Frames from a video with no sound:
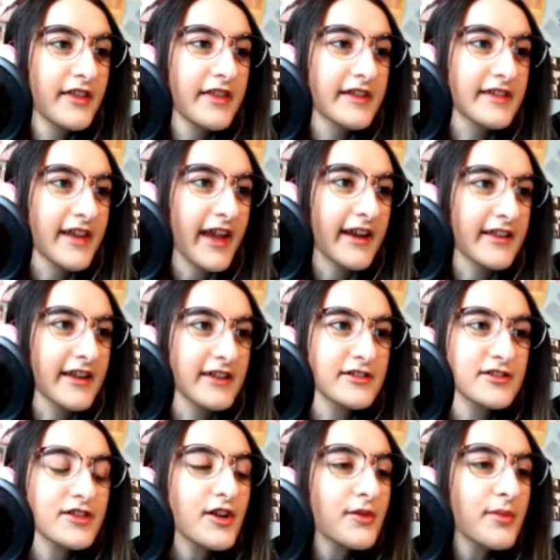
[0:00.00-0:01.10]
this kind of like
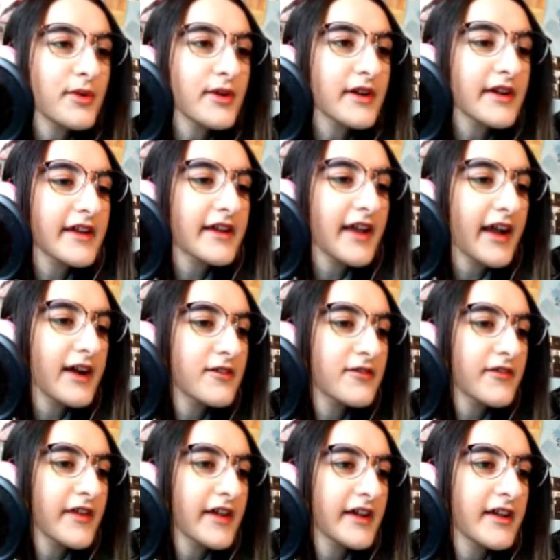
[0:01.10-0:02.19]
snowboarding
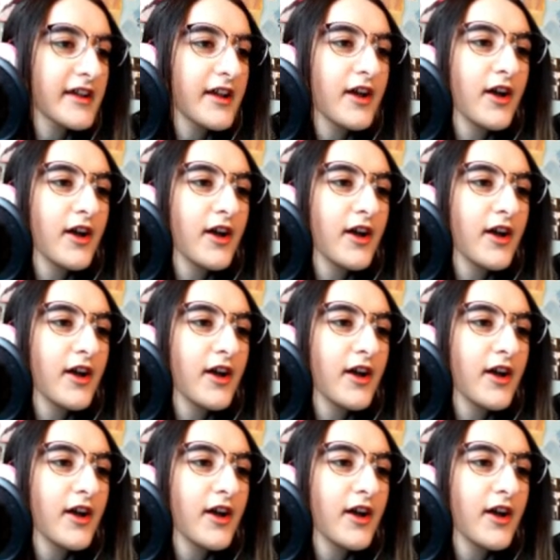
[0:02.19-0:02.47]
outfit,